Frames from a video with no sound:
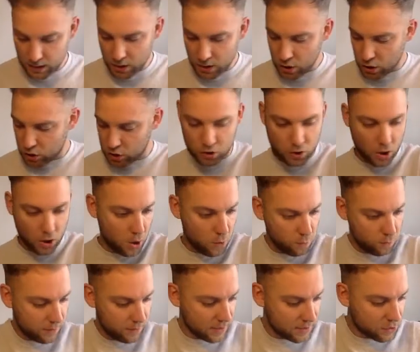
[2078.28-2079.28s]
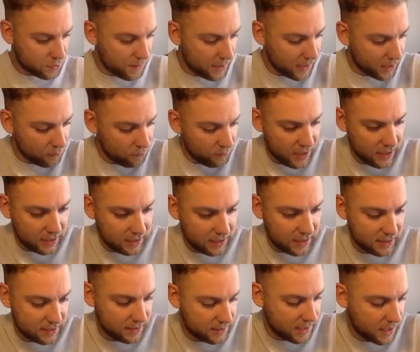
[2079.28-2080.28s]
So let's just make it really clear to
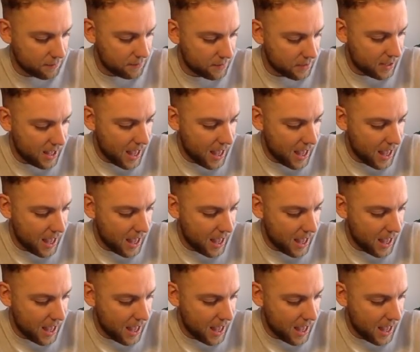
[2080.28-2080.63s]
the examiner,